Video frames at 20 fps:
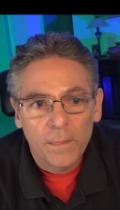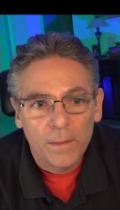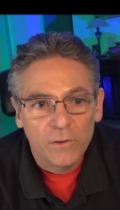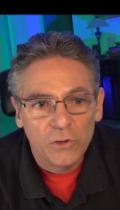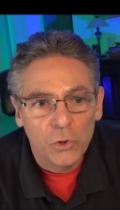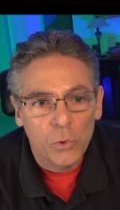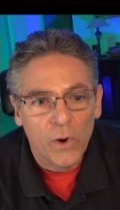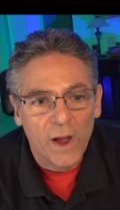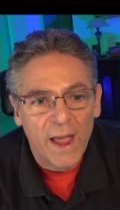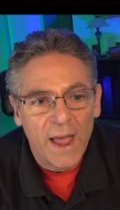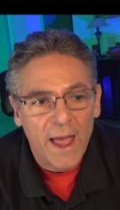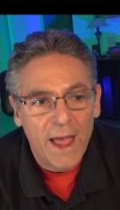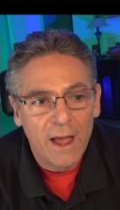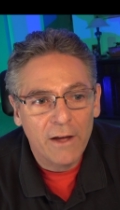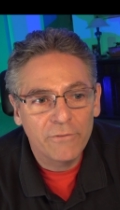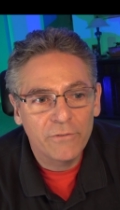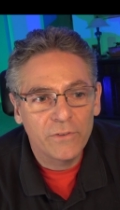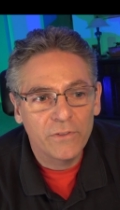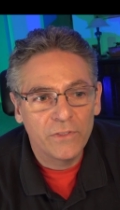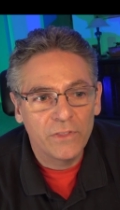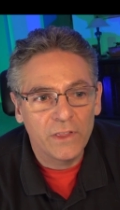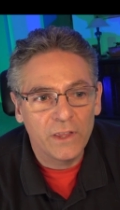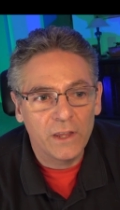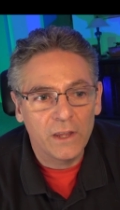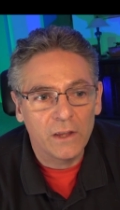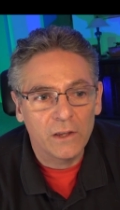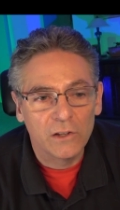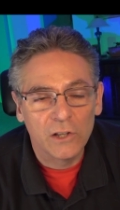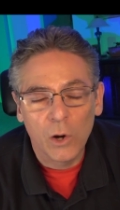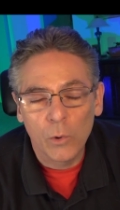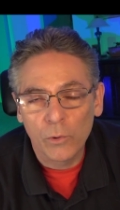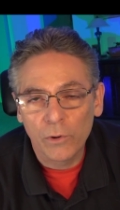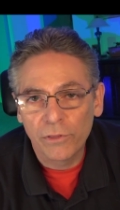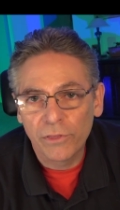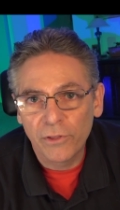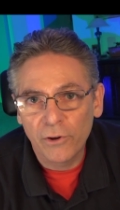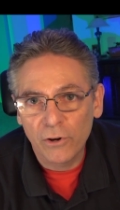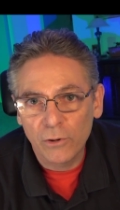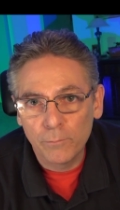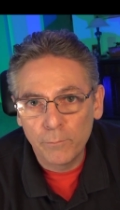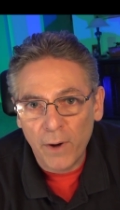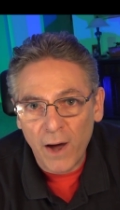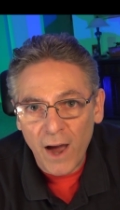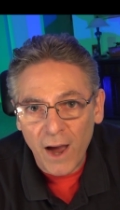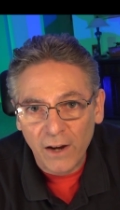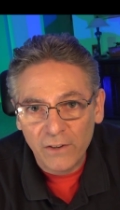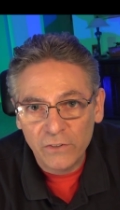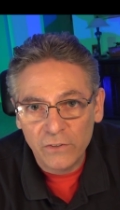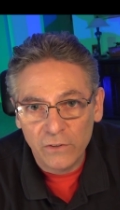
you have the lower third box